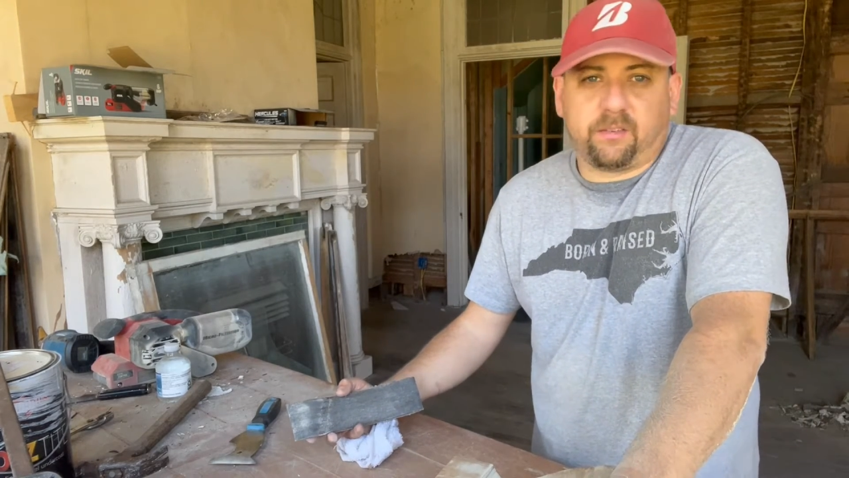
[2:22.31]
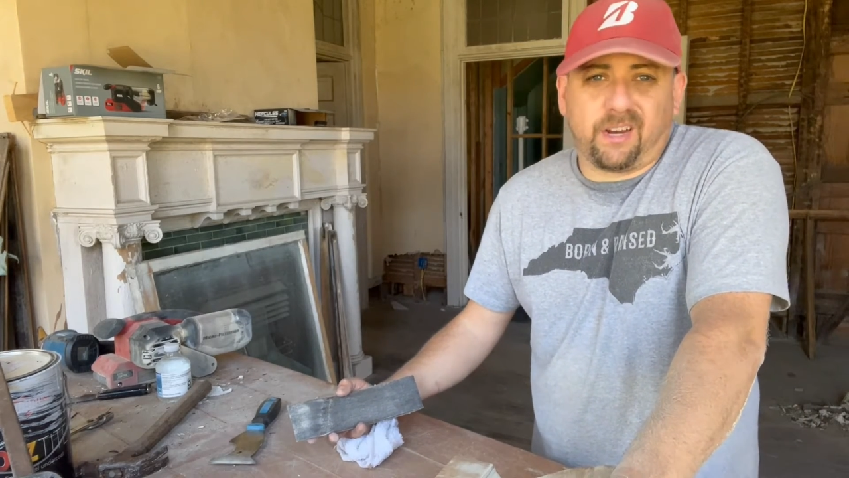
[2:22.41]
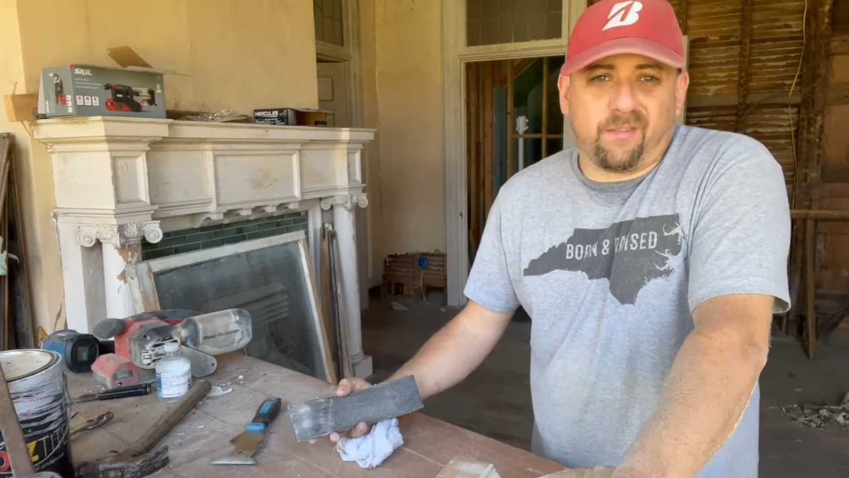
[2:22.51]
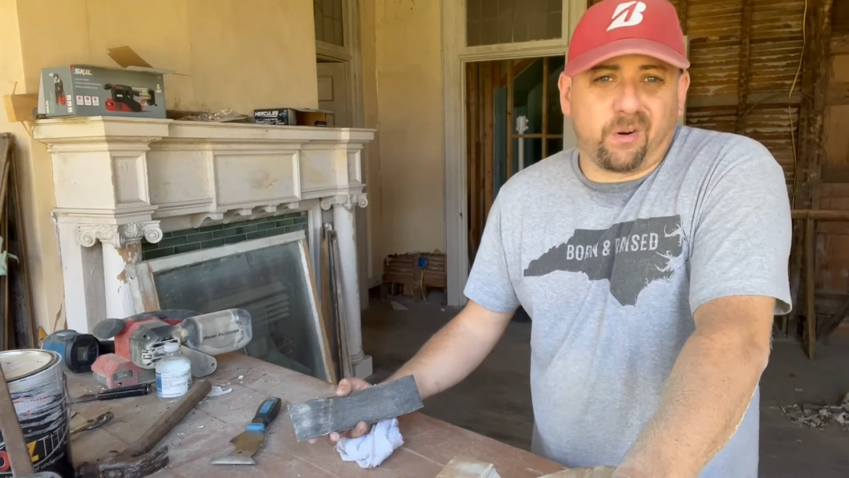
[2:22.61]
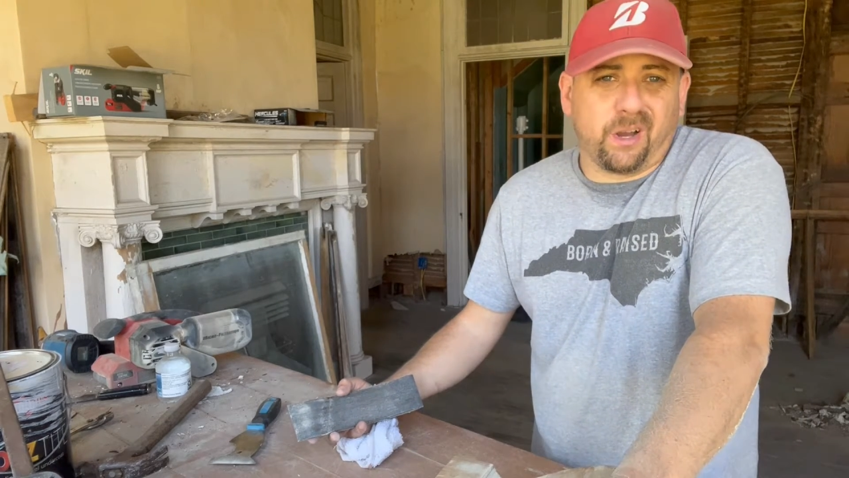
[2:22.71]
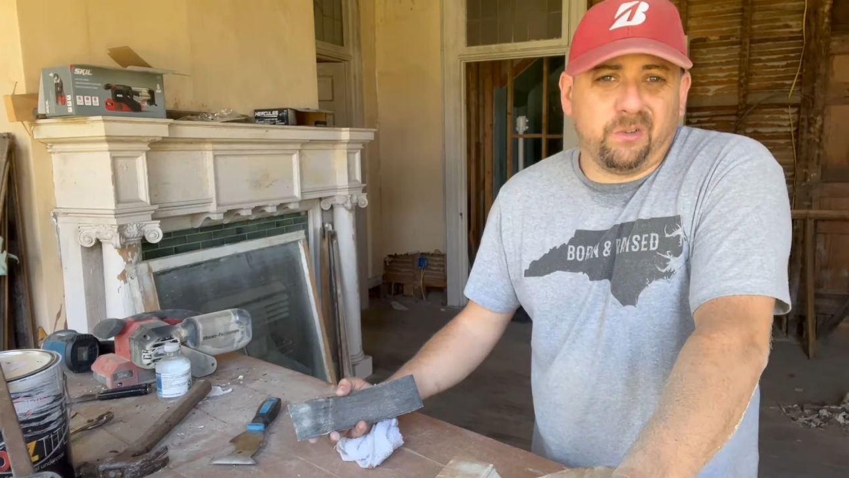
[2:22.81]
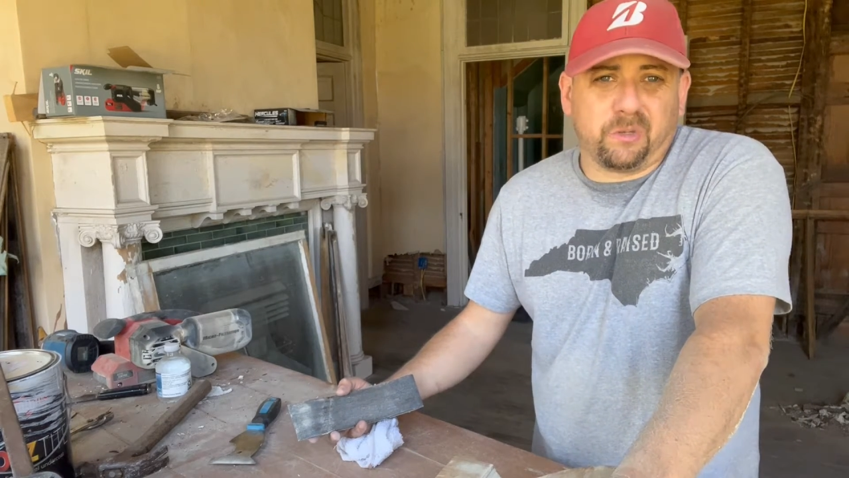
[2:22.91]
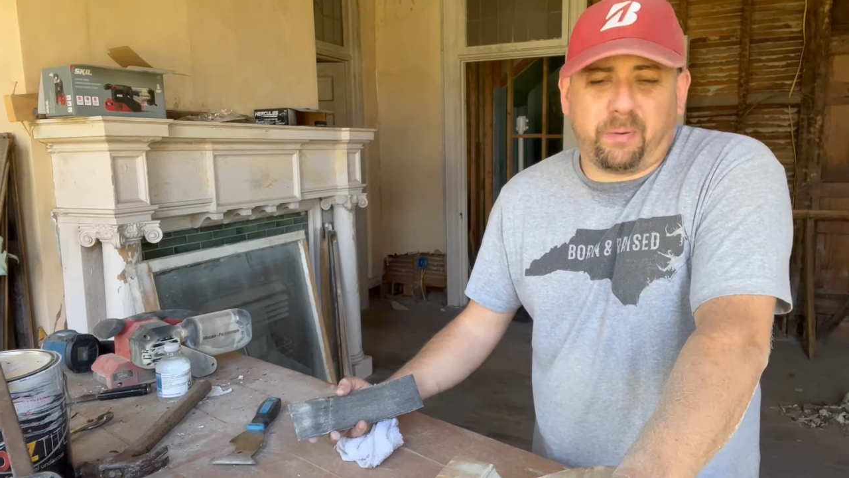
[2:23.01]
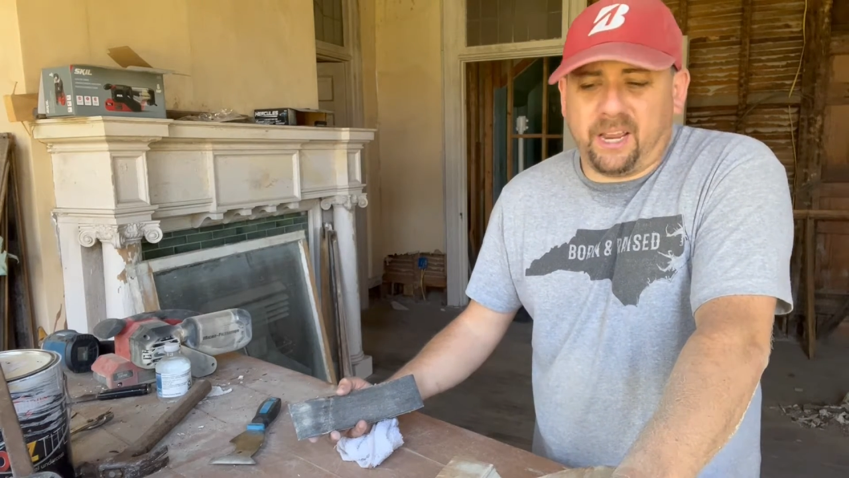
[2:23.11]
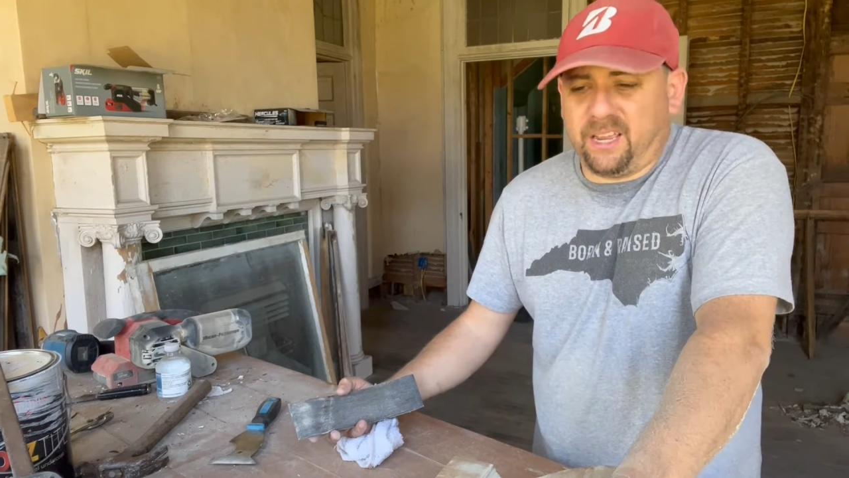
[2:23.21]
several coats
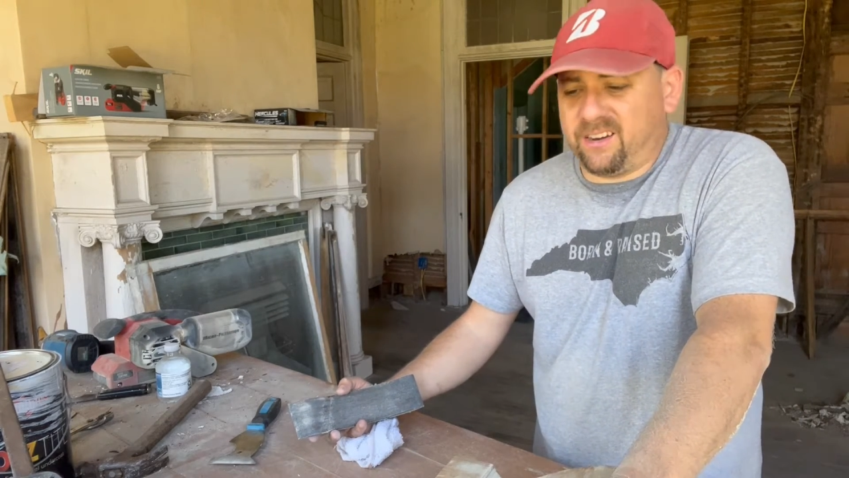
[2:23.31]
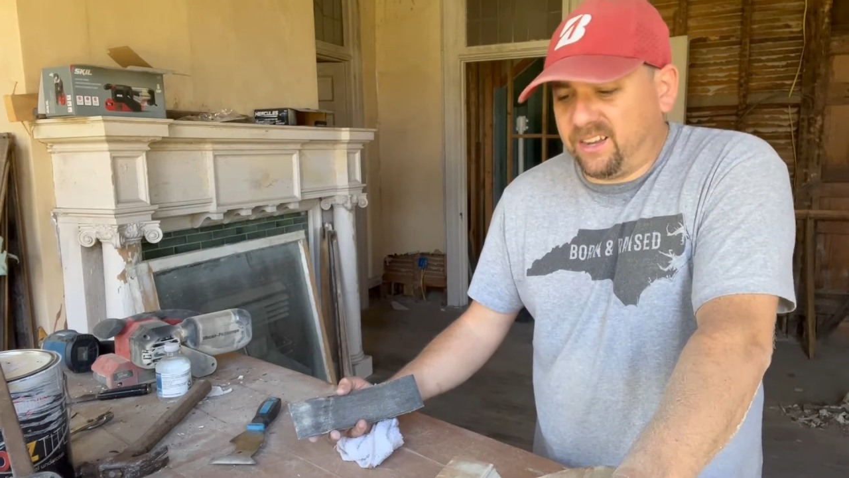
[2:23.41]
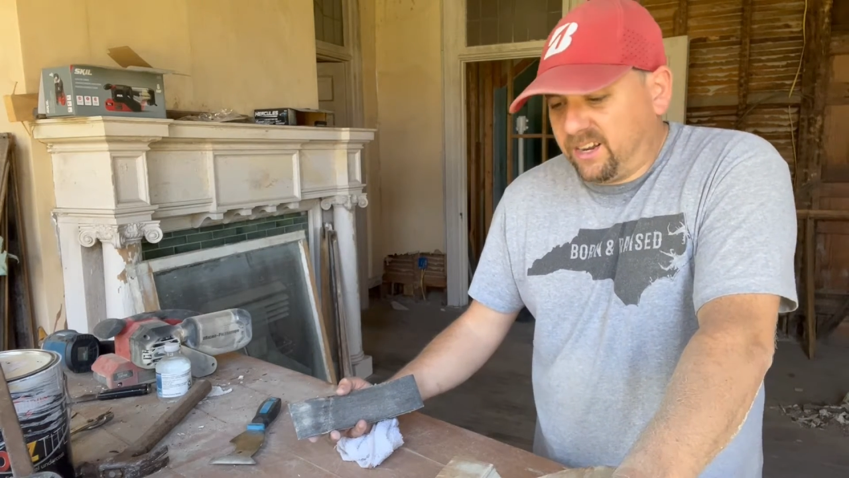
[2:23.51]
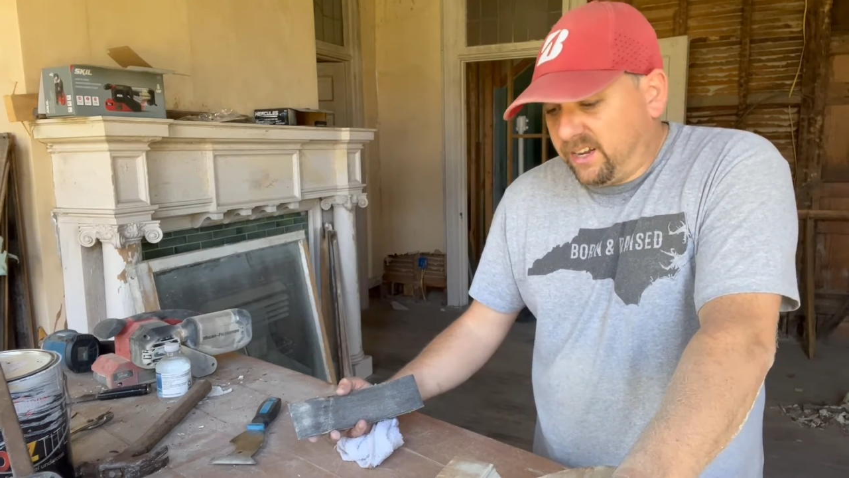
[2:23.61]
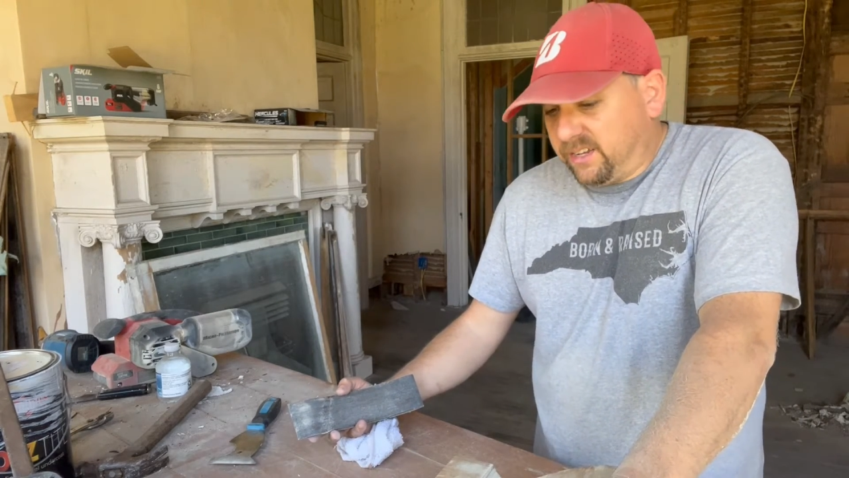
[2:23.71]
of paint.